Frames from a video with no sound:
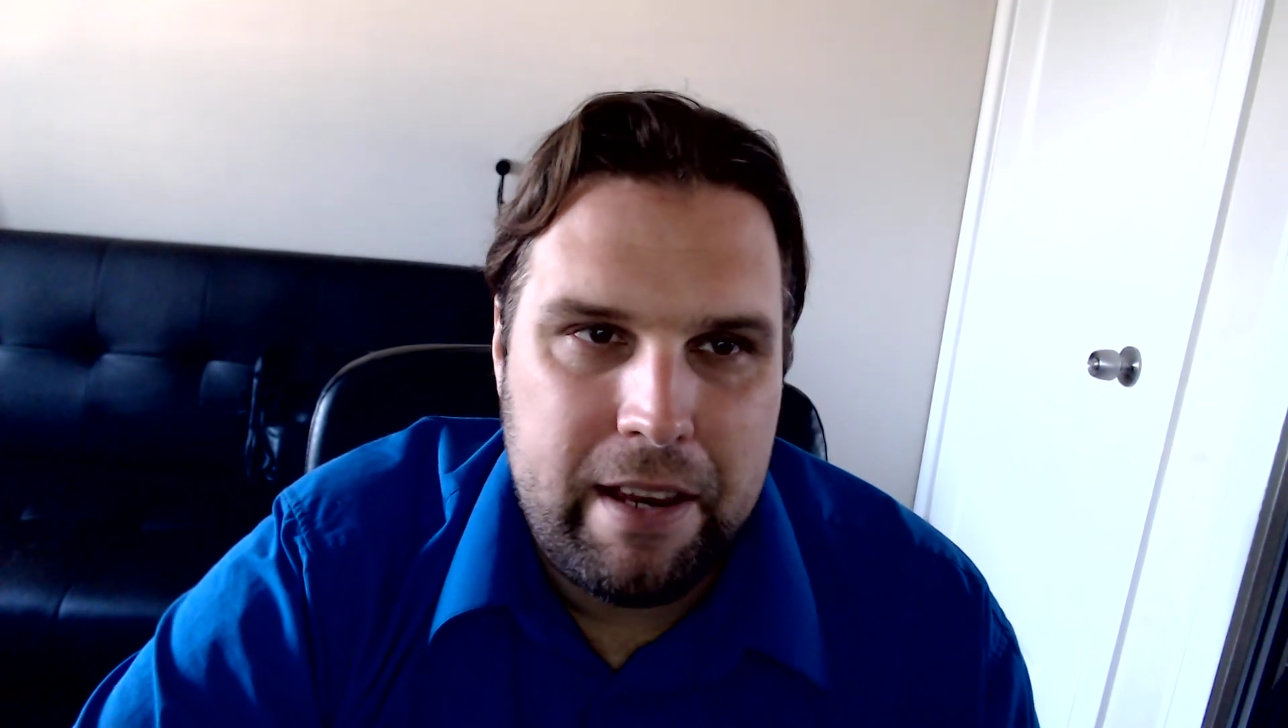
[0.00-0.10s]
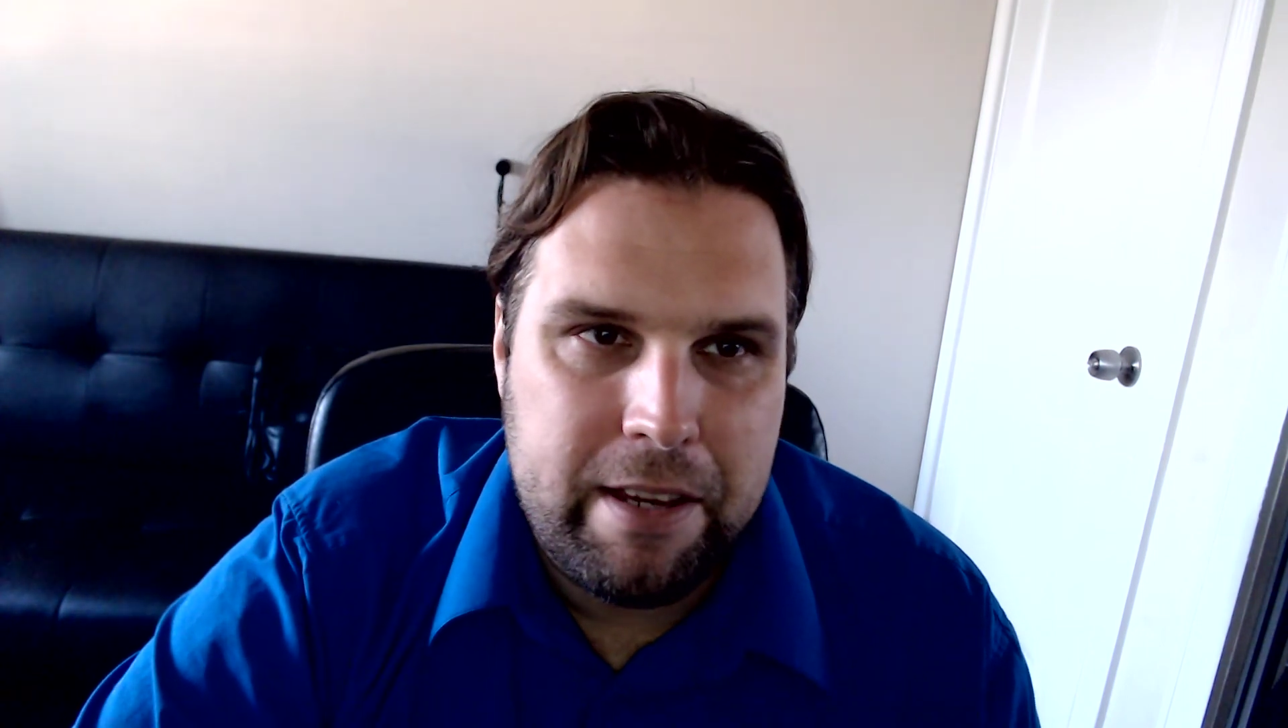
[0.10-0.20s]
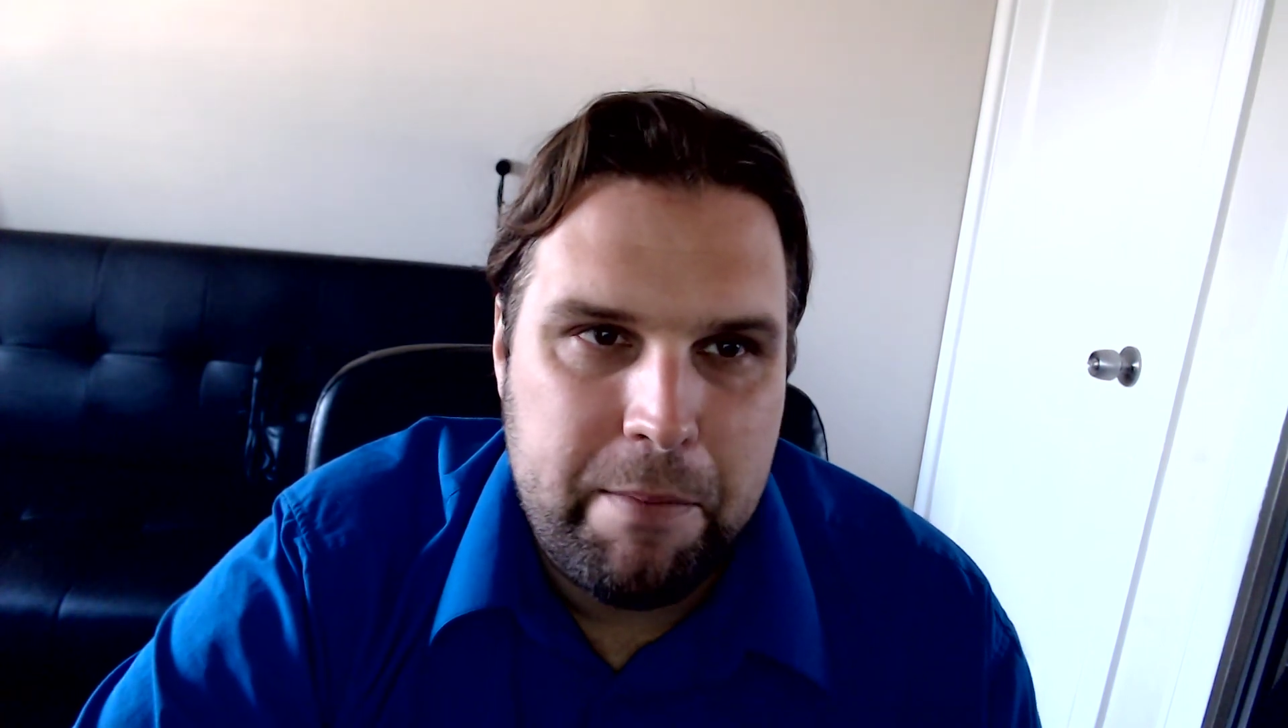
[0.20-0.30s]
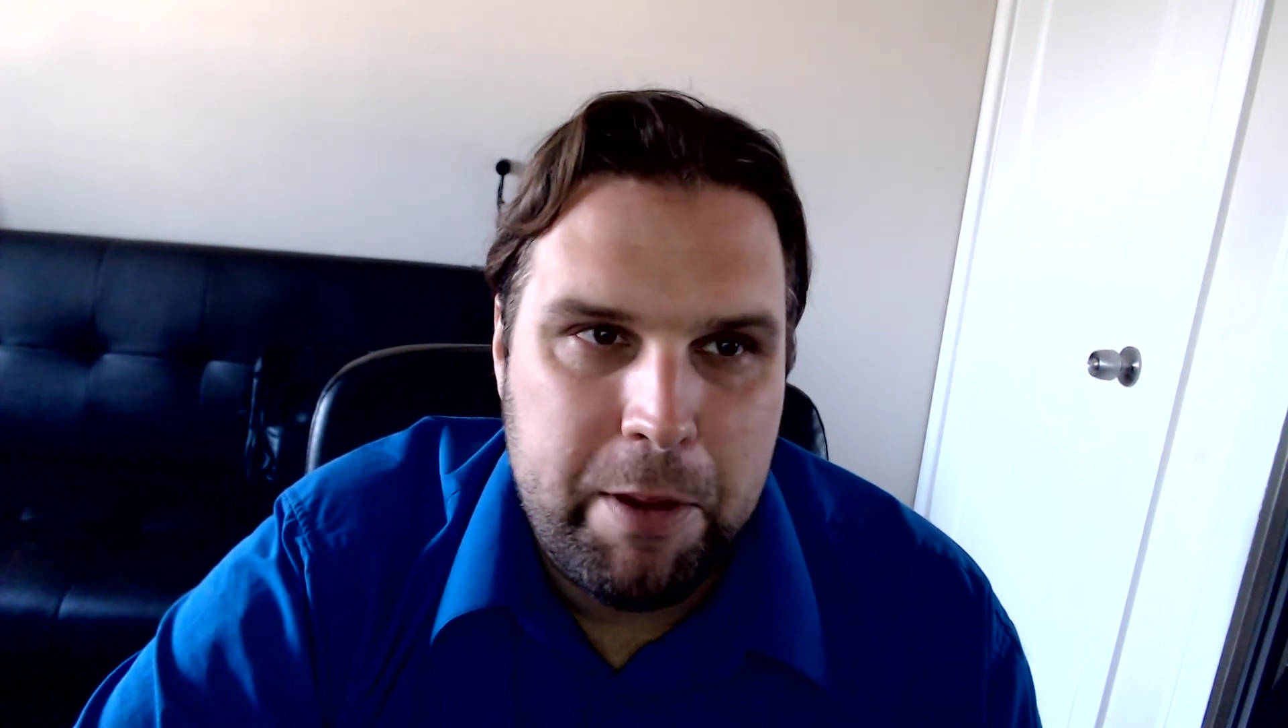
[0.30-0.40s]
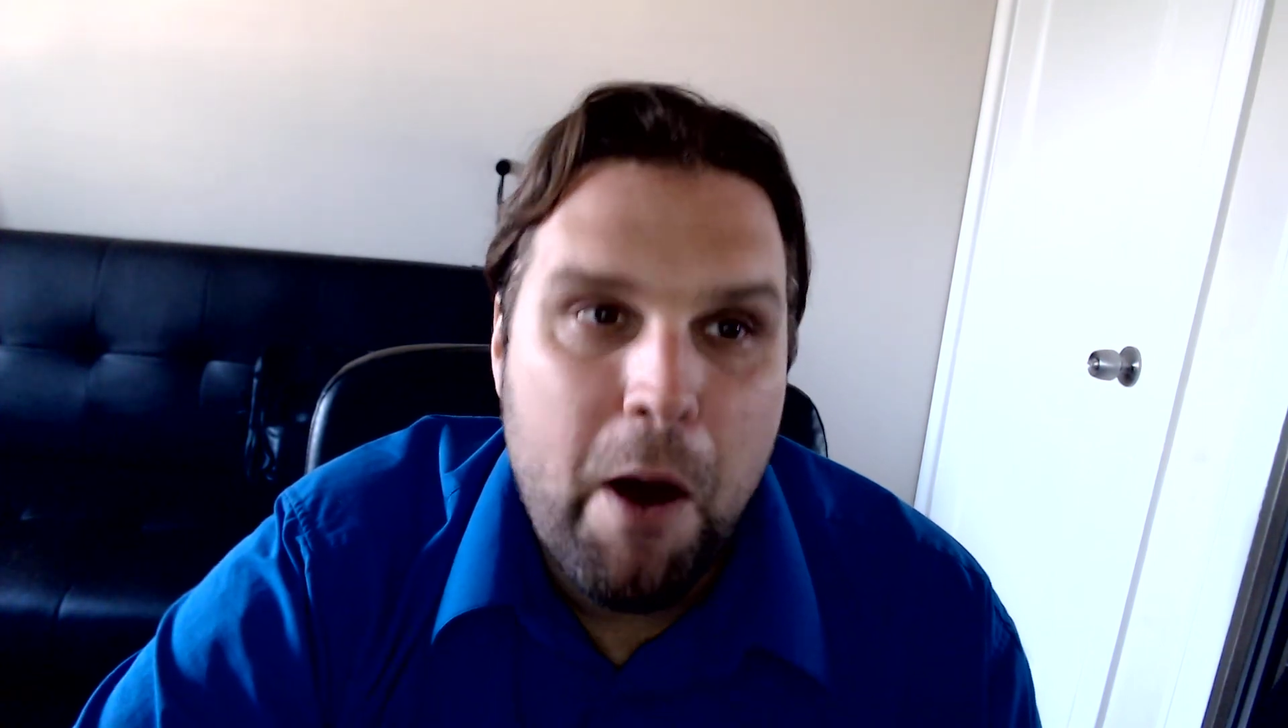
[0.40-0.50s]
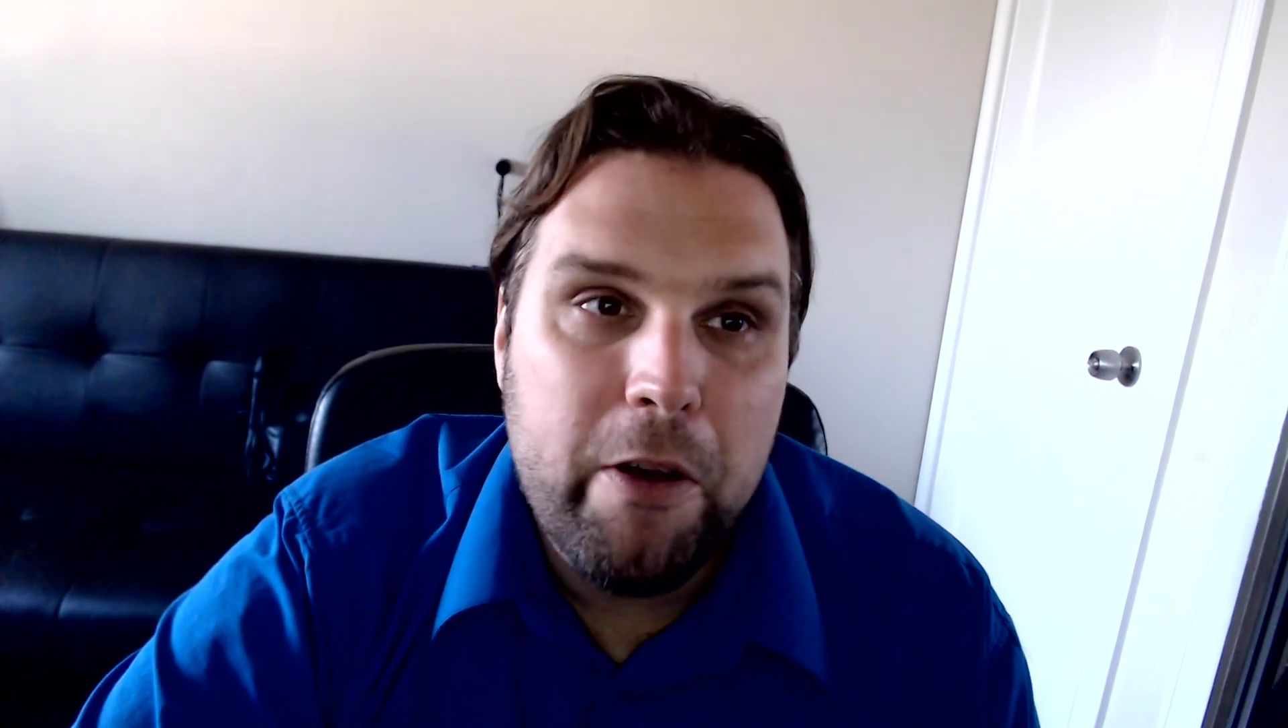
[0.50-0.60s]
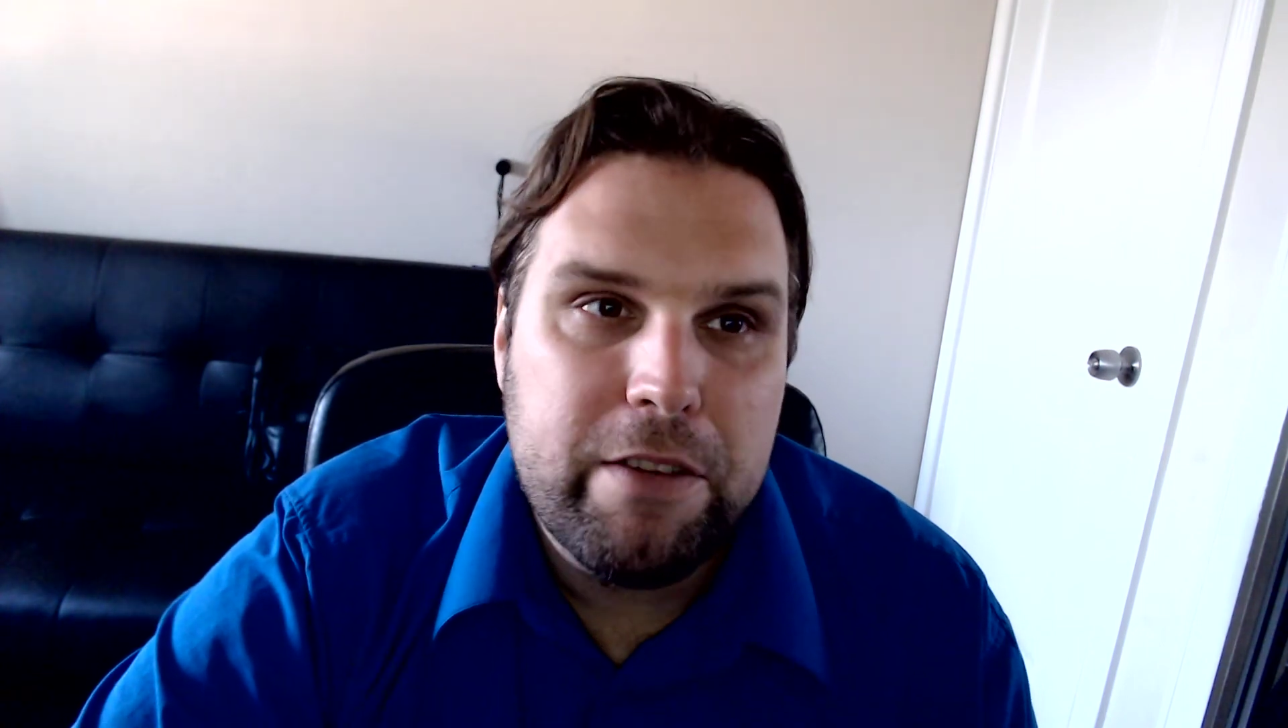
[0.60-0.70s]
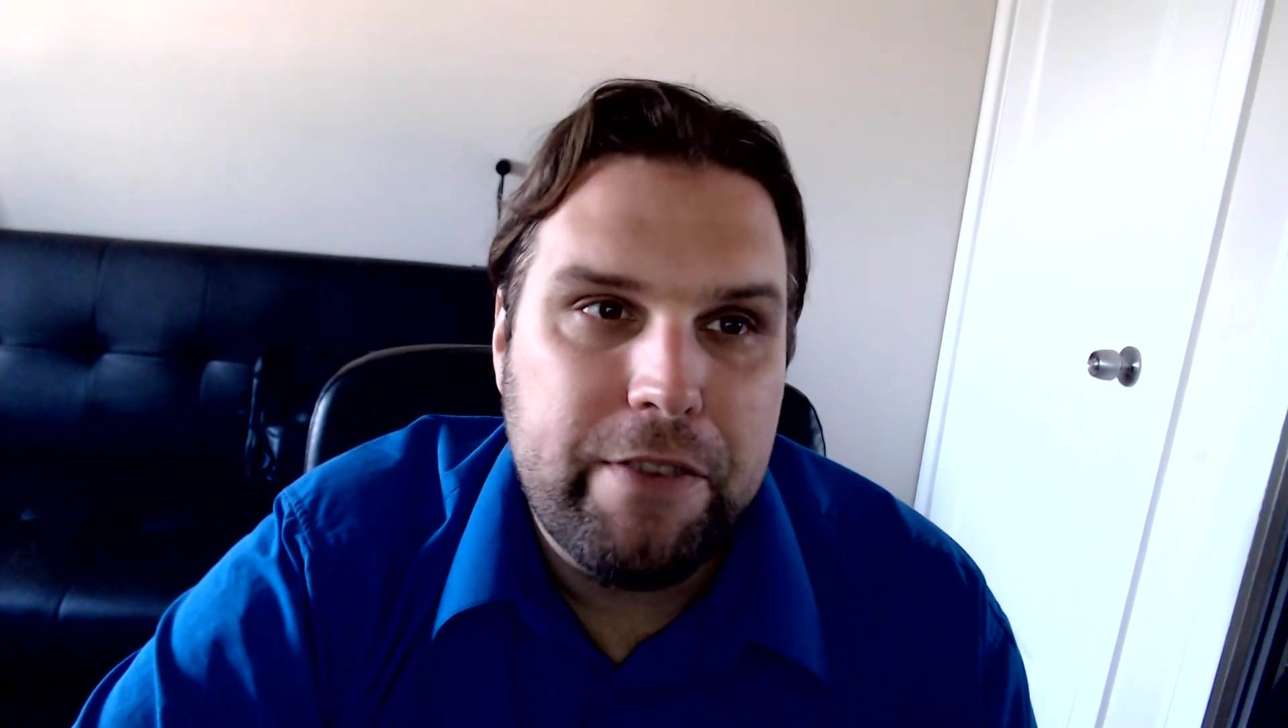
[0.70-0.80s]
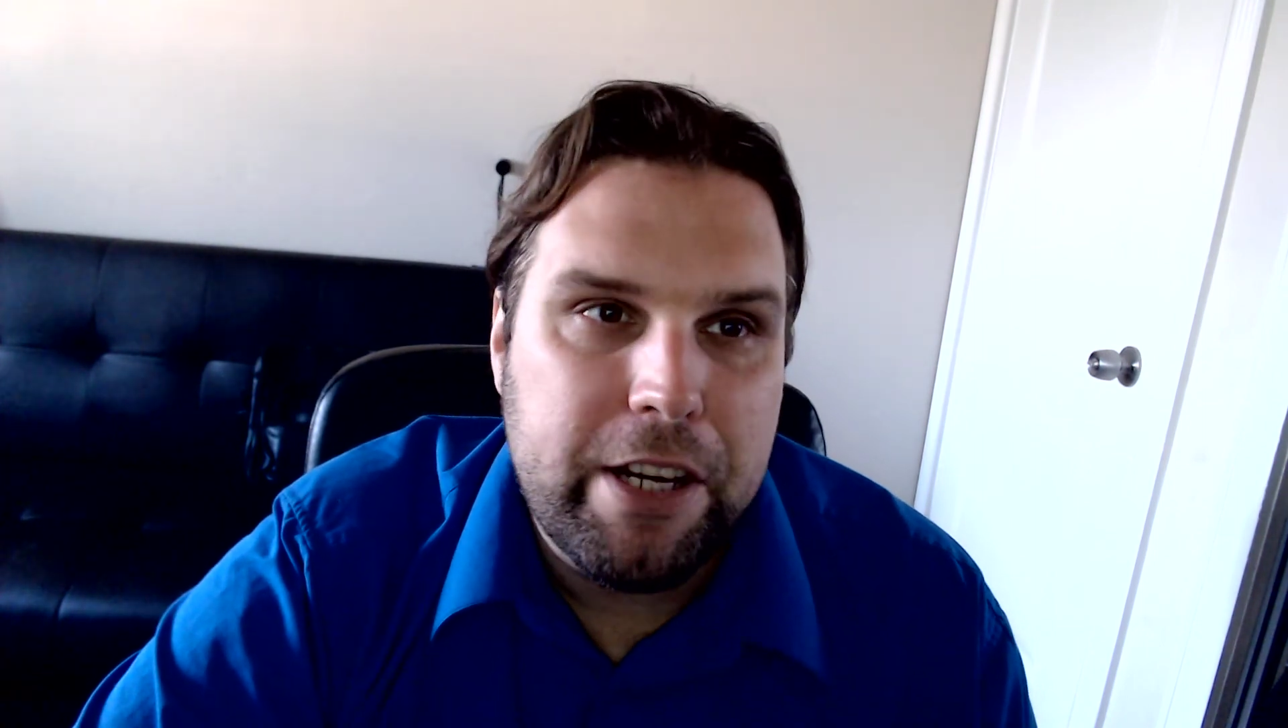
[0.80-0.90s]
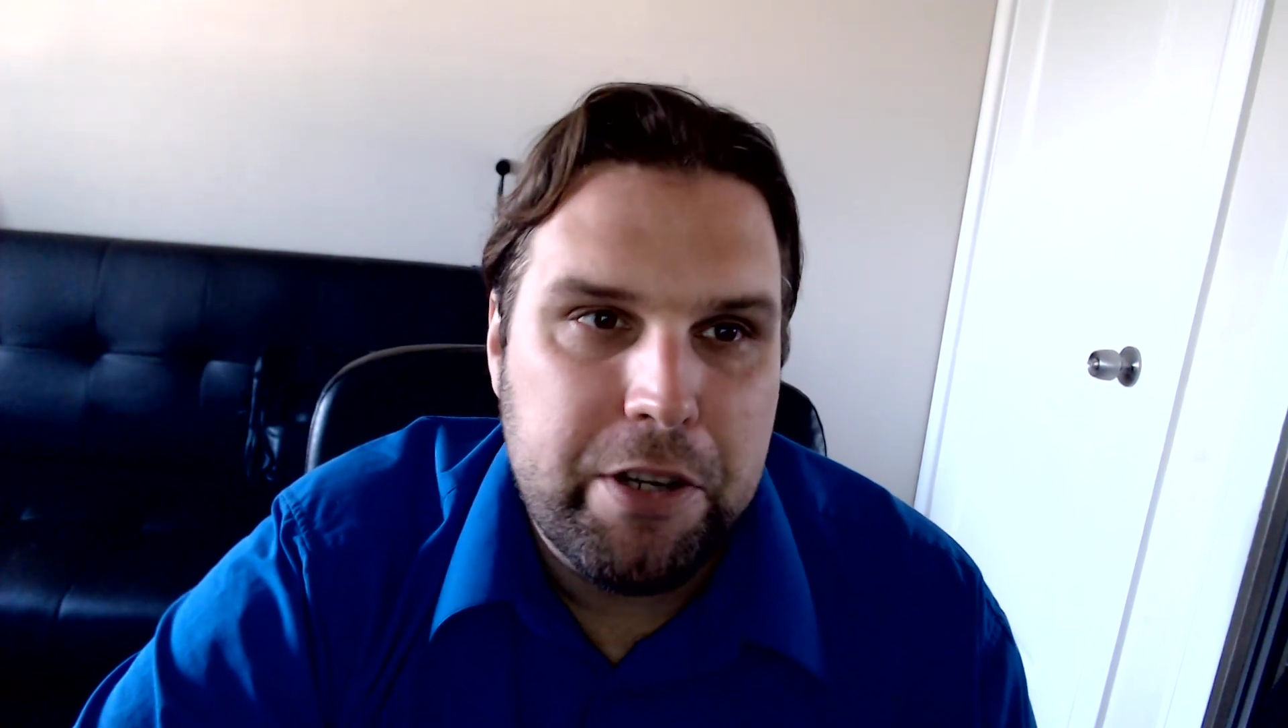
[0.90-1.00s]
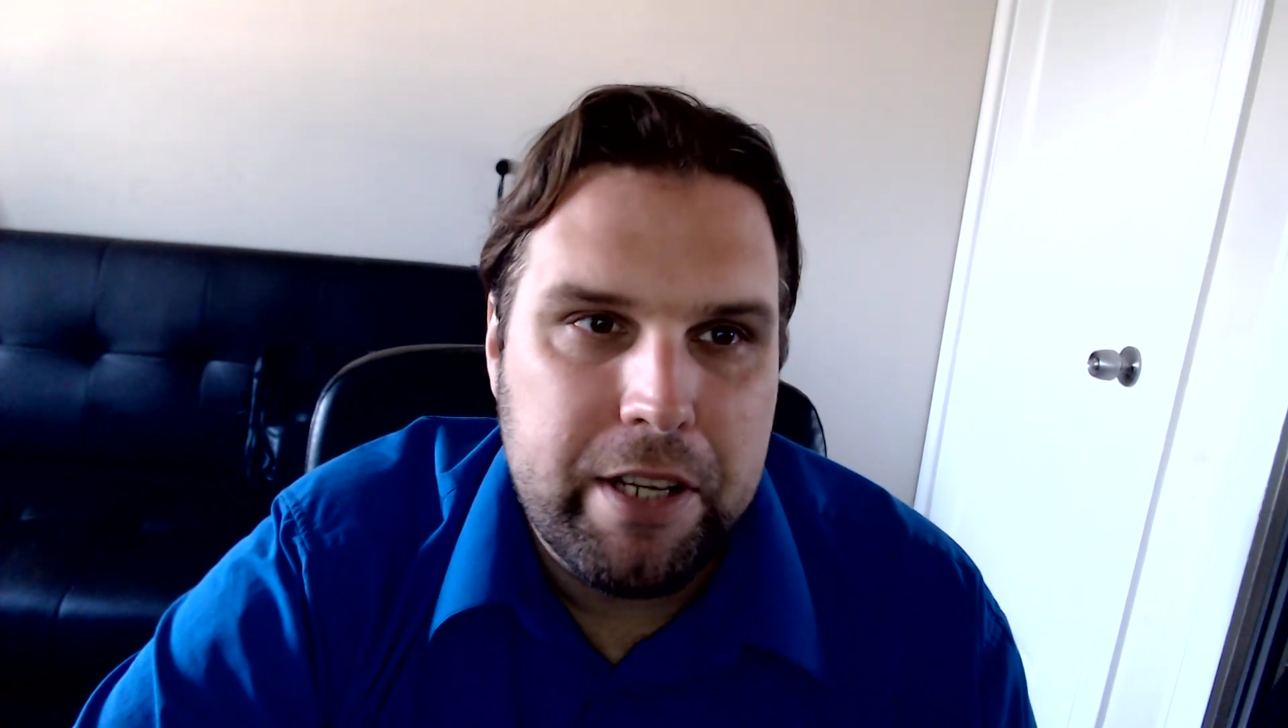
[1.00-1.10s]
some of the bonus features